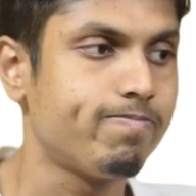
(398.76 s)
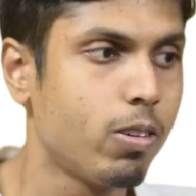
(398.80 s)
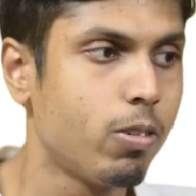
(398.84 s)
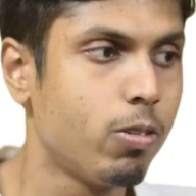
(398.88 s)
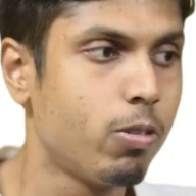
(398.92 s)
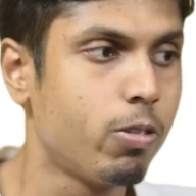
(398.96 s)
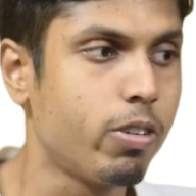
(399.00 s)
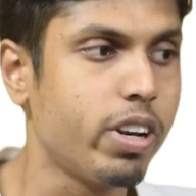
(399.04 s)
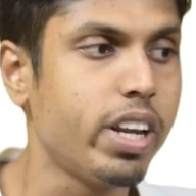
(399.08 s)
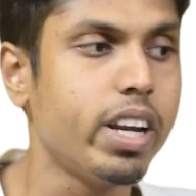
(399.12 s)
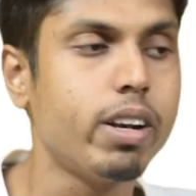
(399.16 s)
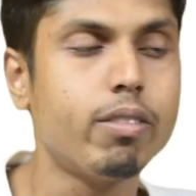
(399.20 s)

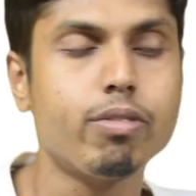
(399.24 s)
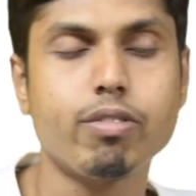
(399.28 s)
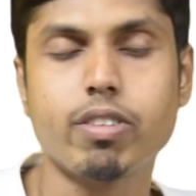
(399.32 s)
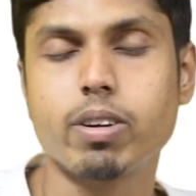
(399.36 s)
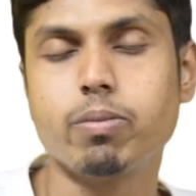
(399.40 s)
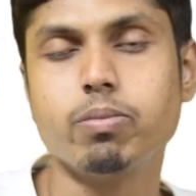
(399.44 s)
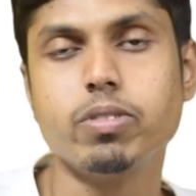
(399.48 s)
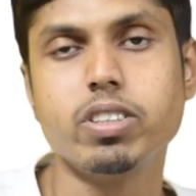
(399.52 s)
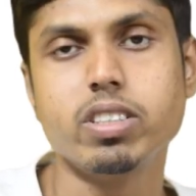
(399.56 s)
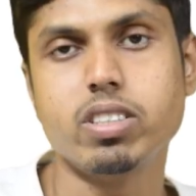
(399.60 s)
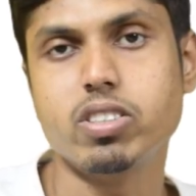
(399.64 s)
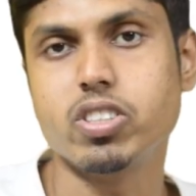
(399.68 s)
read
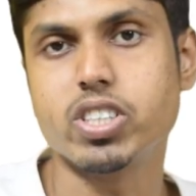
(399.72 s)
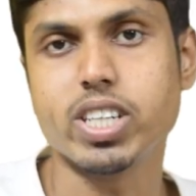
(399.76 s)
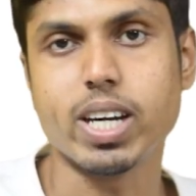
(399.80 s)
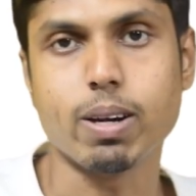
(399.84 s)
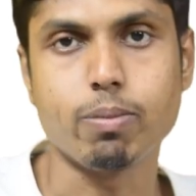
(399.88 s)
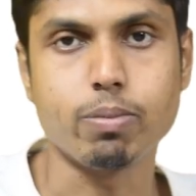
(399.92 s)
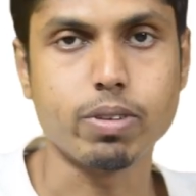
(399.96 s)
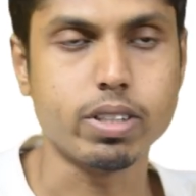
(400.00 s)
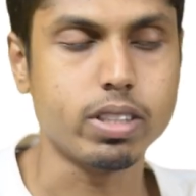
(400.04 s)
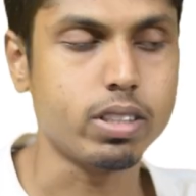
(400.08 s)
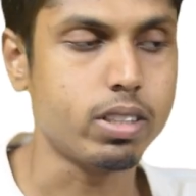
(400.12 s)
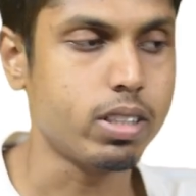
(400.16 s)
from this
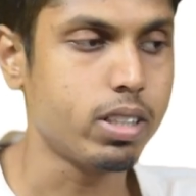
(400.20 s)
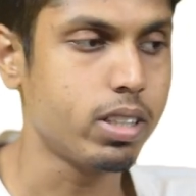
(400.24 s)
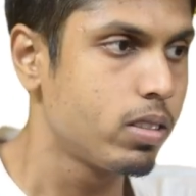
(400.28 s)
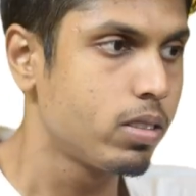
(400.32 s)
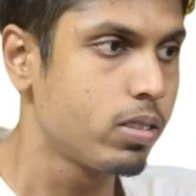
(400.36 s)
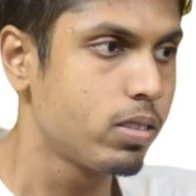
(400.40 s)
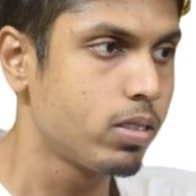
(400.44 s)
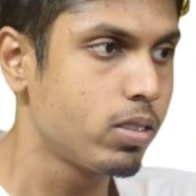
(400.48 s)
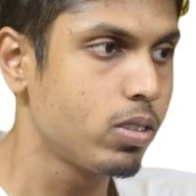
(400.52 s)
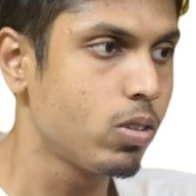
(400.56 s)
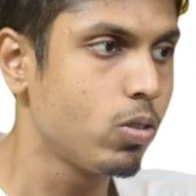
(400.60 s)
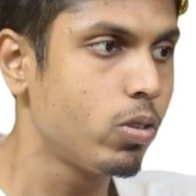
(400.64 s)
chapter.
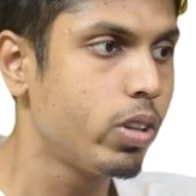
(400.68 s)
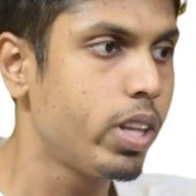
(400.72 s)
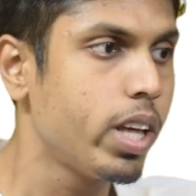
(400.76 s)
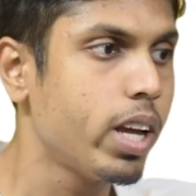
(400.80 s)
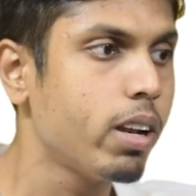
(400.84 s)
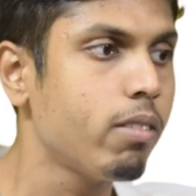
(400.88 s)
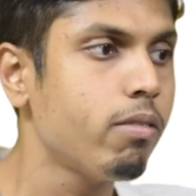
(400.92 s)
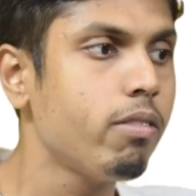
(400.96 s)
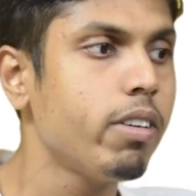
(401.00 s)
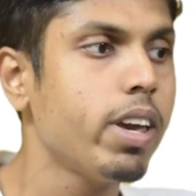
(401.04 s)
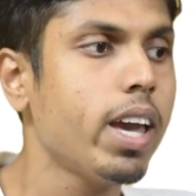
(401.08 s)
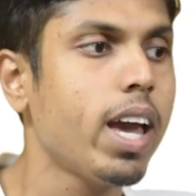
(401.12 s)
So
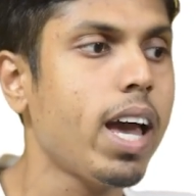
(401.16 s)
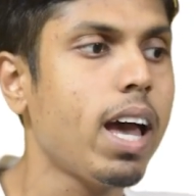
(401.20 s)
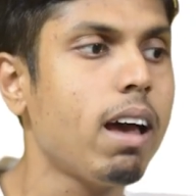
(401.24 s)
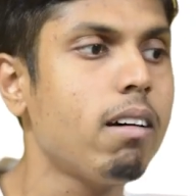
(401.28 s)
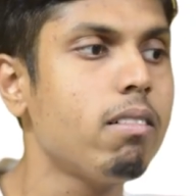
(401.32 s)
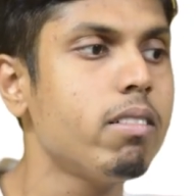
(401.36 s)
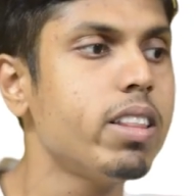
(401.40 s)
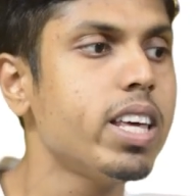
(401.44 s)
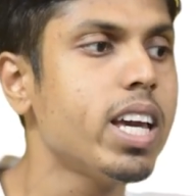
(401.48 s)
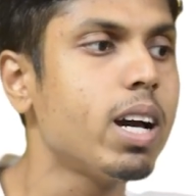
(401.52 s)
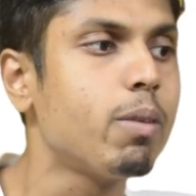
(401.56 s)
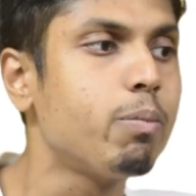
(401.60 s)
then we
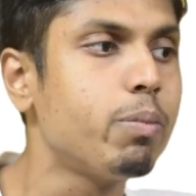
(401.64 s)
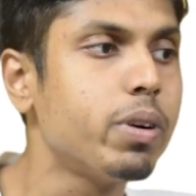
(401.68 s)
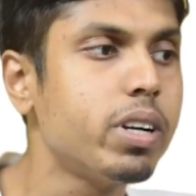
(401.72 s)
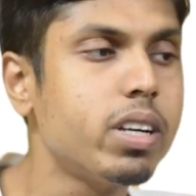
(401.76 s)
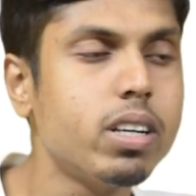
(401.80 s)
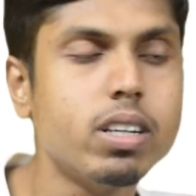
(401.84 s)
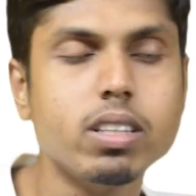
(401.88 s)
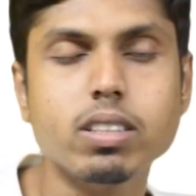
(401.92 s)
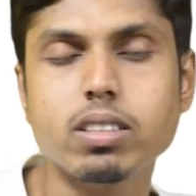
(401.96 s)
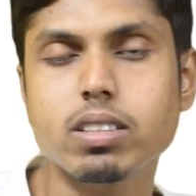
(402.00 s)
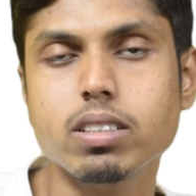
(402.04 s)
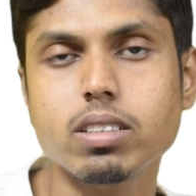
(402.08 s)
have the
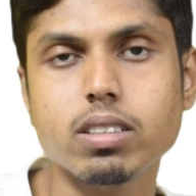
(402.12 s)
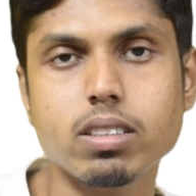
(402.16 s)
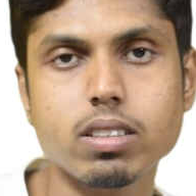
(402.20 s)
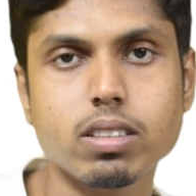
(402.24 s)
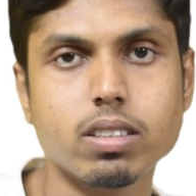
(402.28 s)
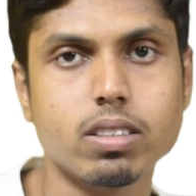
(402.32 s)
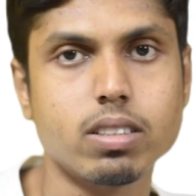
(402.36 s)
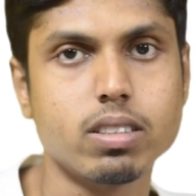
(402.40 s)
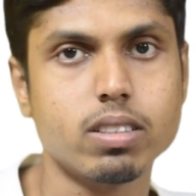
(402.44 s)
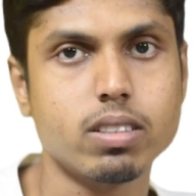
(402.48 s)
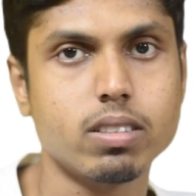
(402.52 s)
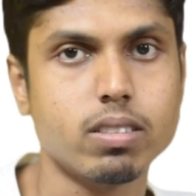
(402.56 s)

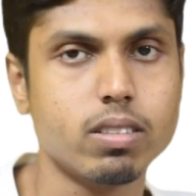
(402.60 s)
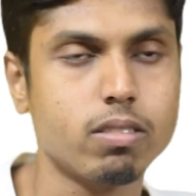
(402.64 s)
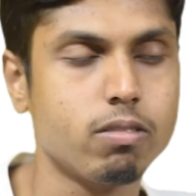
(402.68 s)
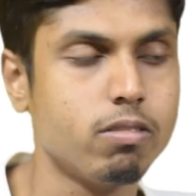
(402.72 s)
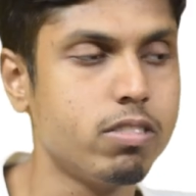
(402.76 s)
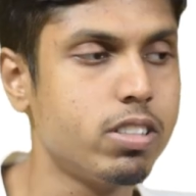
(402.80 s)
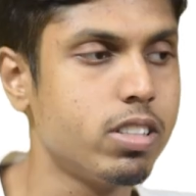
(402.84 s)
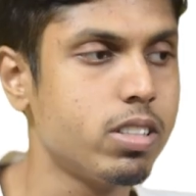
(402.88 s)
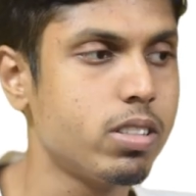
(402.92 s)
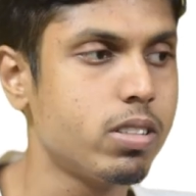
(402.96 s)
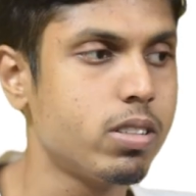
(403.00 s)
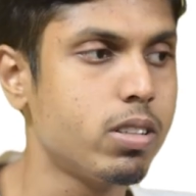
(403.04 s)
appendices,
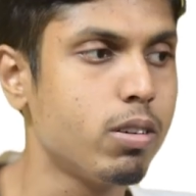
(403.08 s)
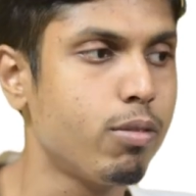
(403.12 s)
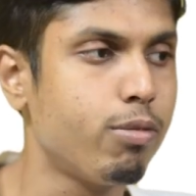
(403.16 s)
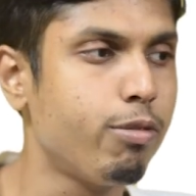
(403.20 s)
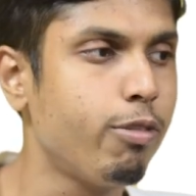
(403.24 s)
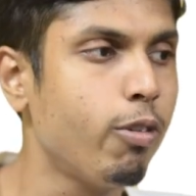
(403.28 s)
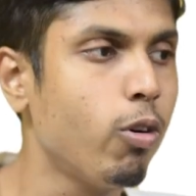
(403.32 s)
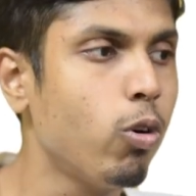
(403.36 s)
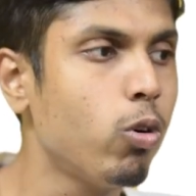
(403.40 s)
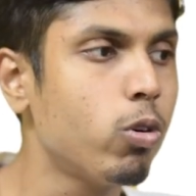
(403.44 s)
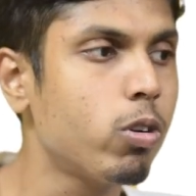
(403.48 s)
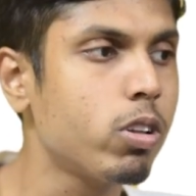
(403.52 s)
which is the
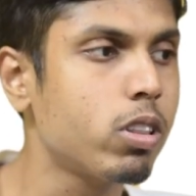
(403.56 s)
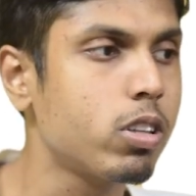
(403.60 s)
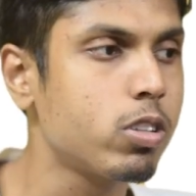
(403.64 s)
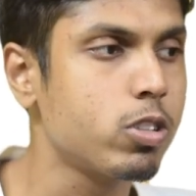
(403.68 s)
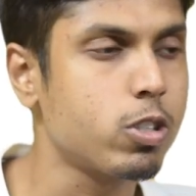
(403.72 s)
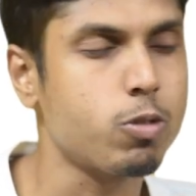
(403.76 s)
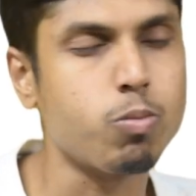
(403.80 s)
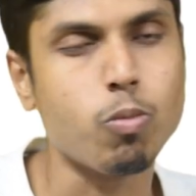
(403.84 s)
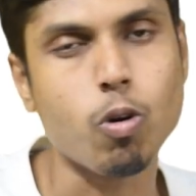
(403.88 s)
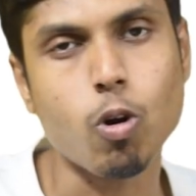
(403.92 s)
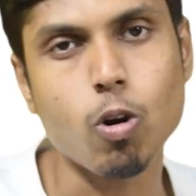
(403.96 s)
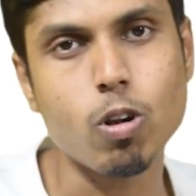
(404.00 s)
4th
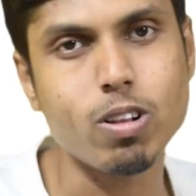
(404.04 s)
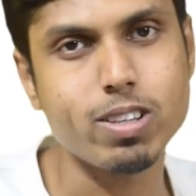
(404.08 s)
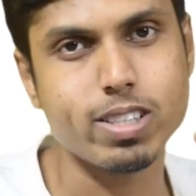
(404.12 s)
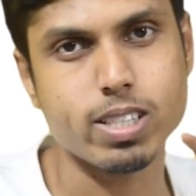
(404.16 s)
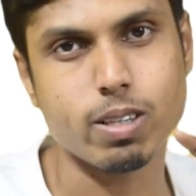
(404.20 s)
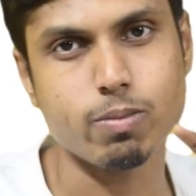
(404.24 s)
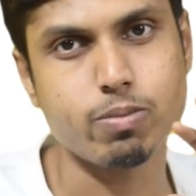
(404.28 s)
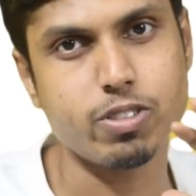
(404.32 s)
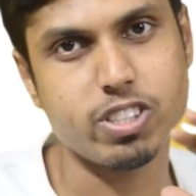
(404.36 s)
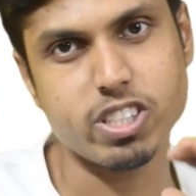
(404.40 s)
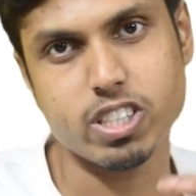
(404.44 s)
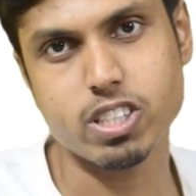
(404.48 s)
small
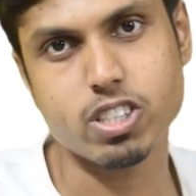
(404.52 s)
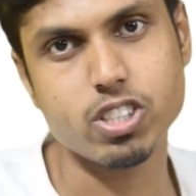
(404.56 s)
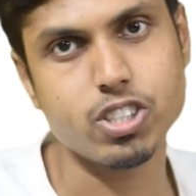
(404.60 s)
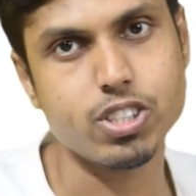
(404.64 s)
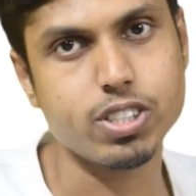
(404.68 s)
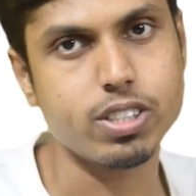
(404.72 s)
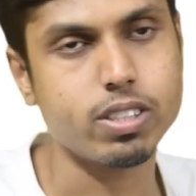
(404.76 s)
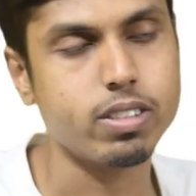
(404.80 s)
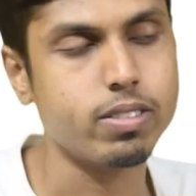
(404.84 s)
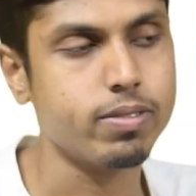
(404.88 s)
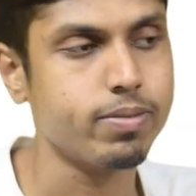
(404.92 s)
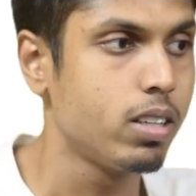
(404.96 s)

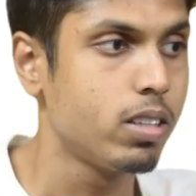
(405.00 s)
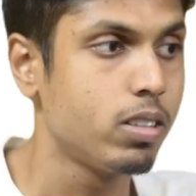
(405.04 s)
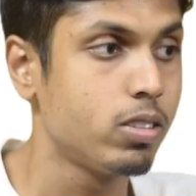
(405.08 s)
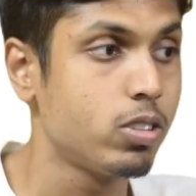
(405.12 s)
subsection.